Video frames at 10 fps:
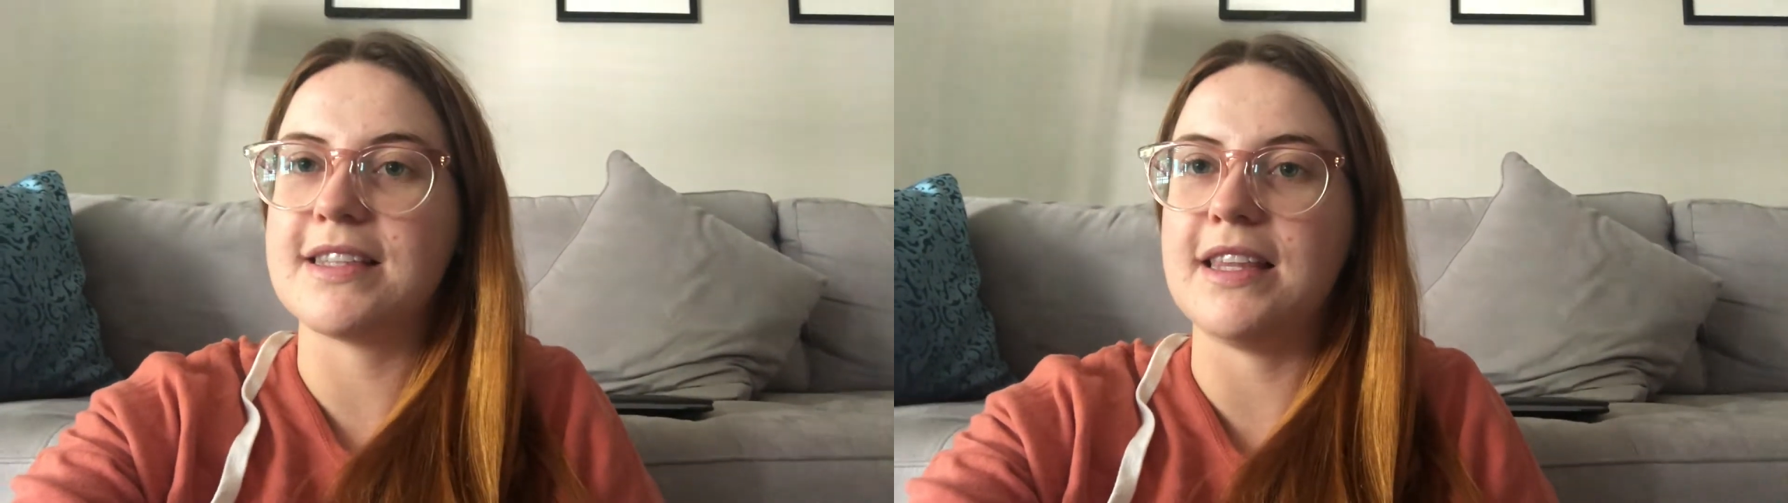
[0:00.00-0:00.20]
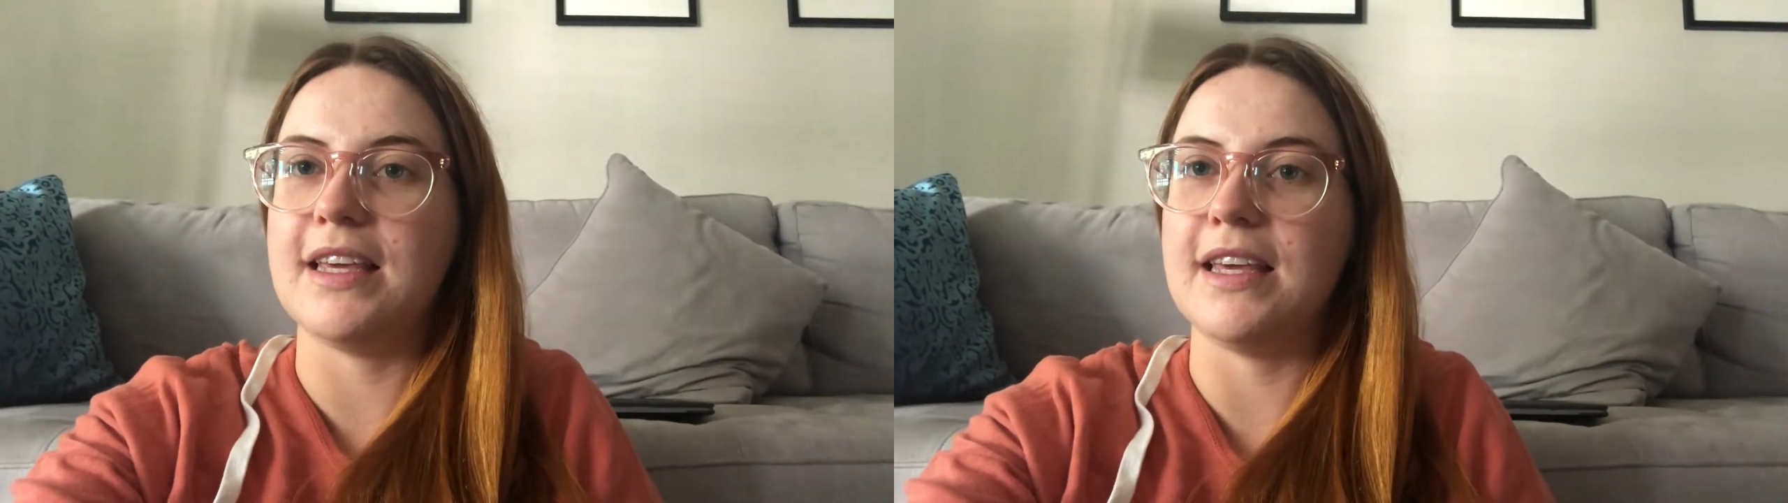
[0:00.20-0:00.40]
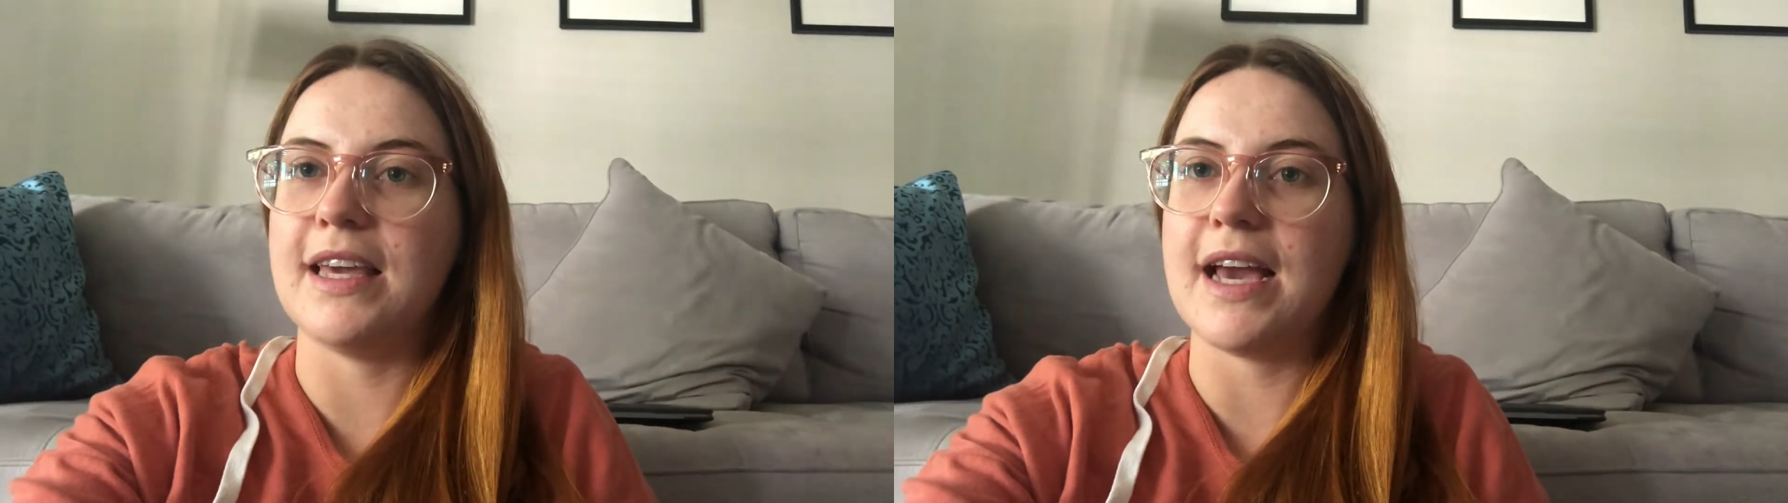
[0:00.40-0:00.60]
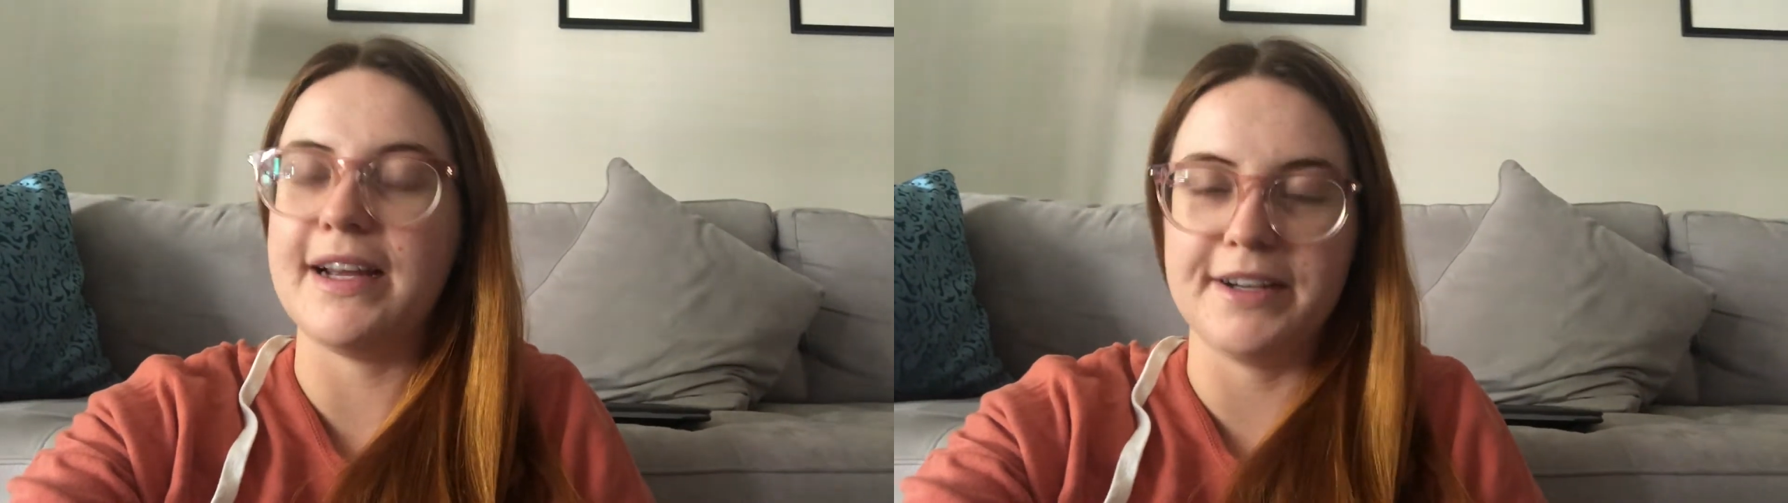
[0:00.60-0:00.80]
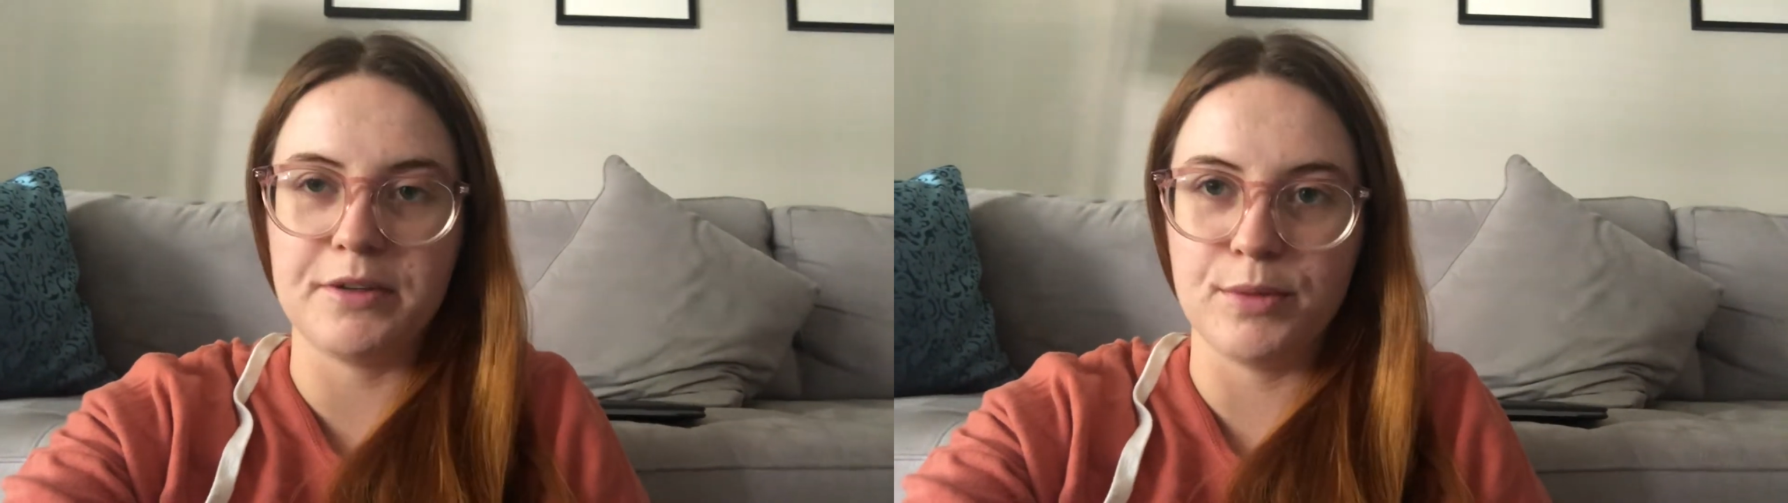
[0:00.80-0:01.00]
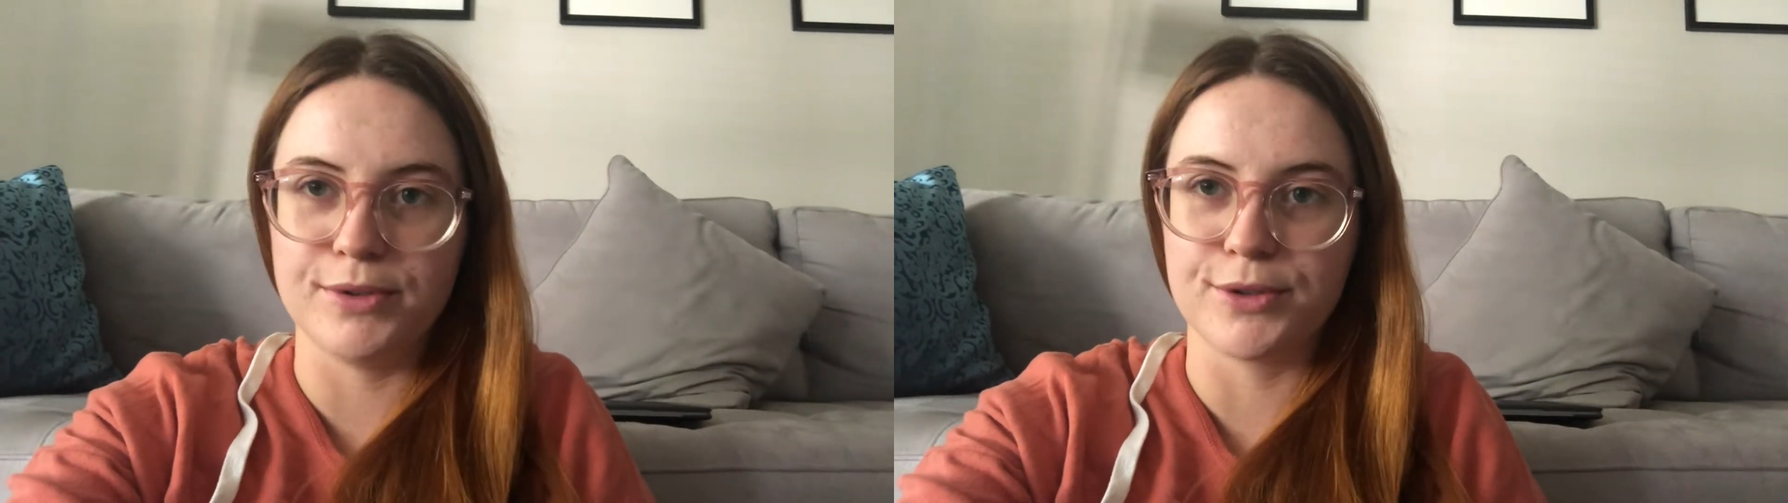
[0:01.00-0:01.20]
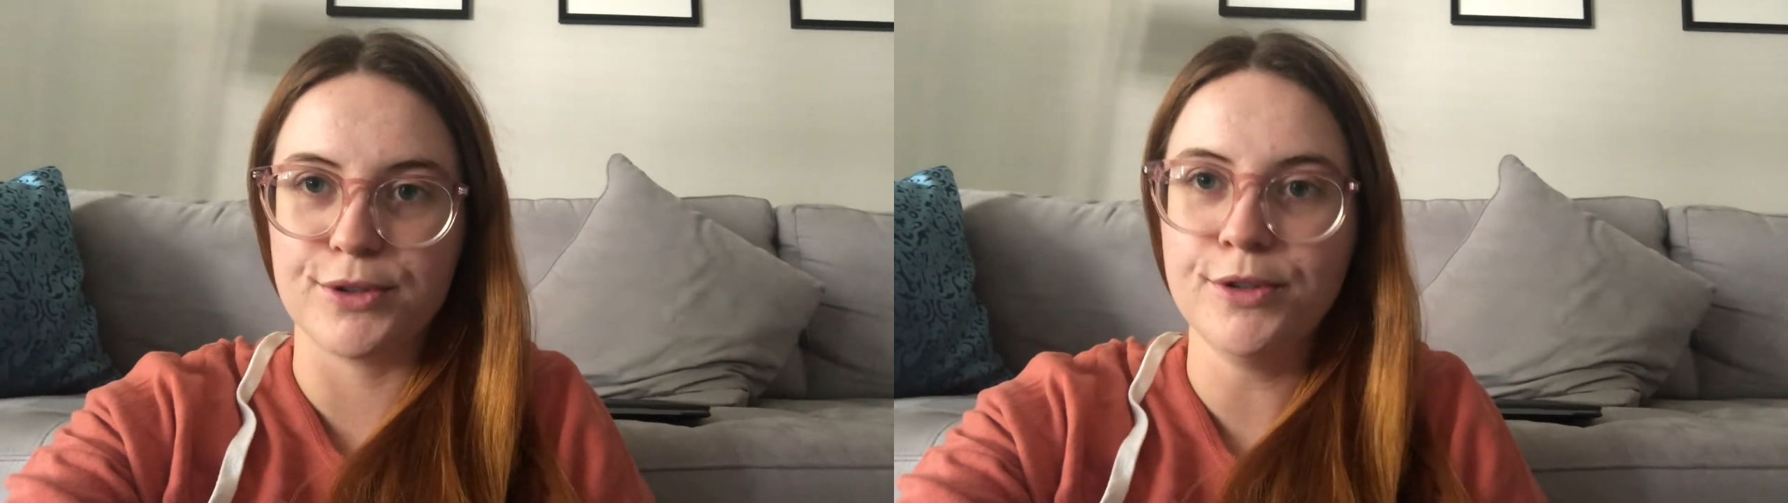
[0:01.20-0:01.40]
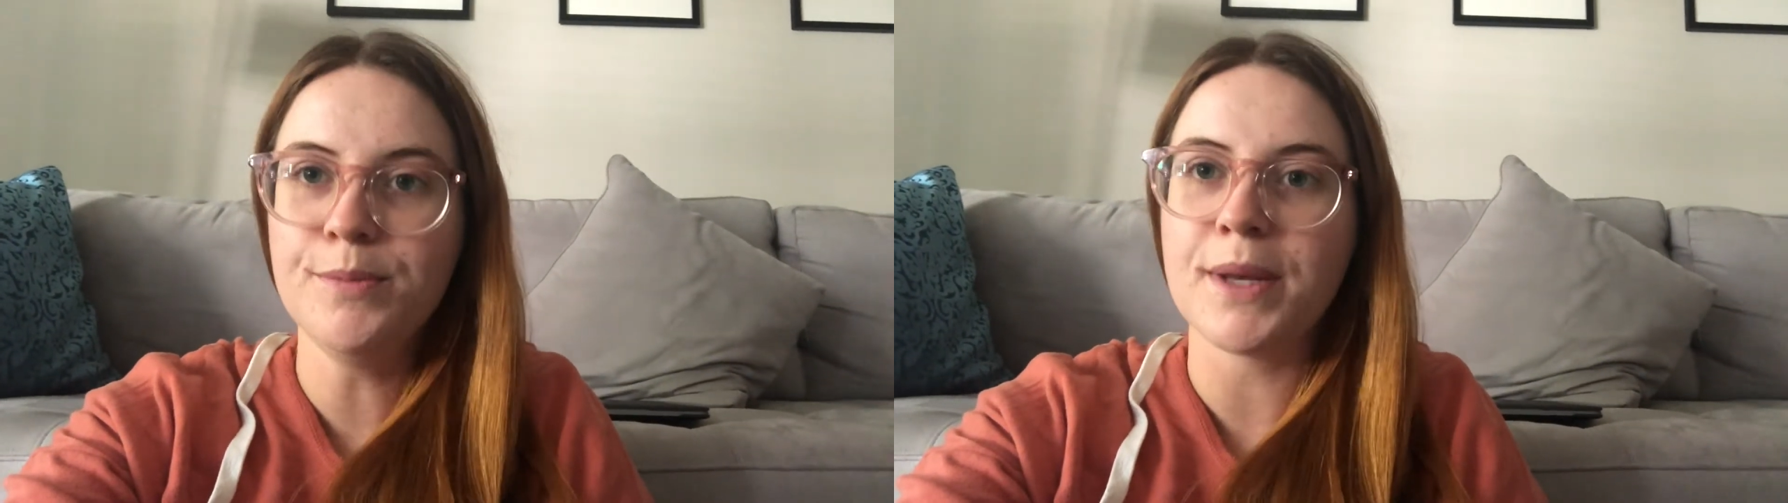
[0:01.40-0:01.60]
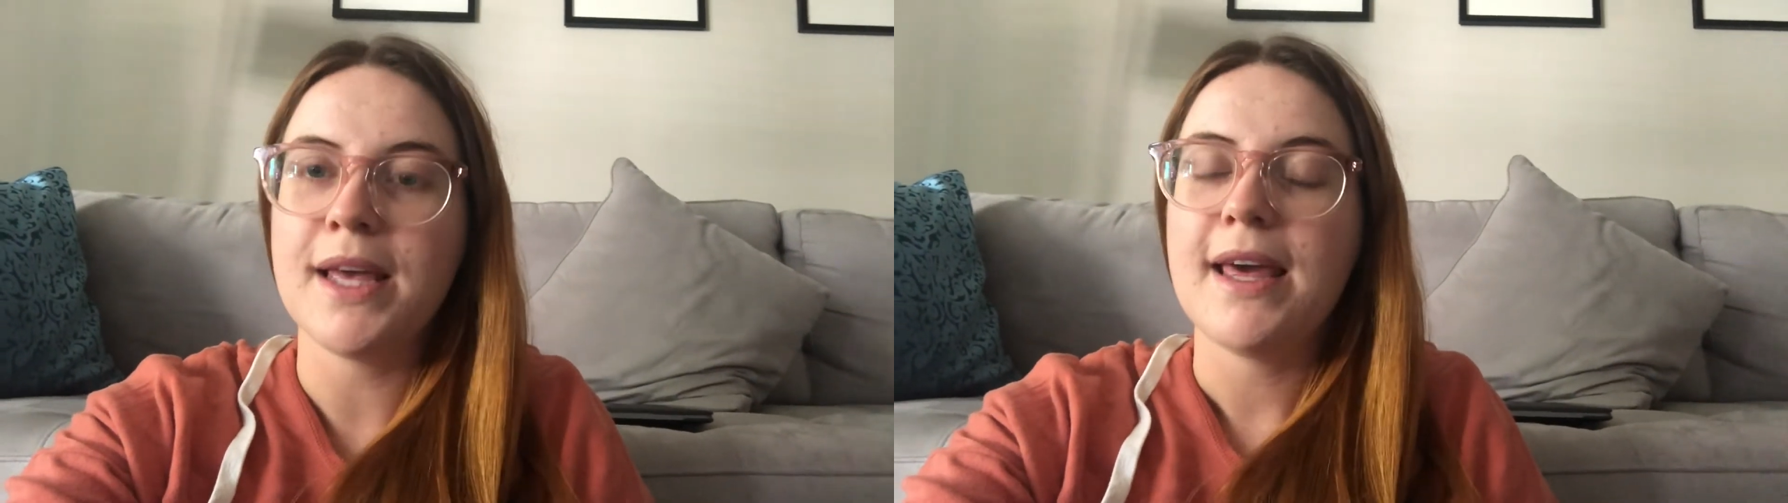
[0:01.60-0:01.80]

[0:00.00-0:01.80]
the animal group